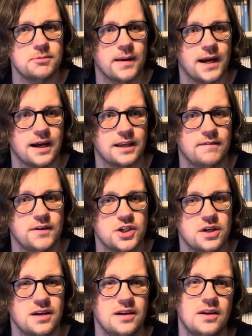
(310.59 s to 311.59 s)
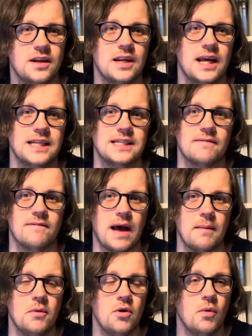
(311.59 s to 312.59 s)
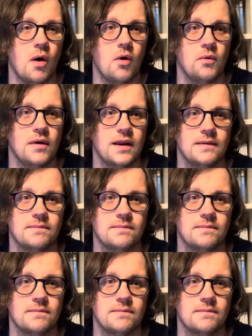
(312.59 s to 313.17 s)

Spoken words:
by Activision, is it them who own...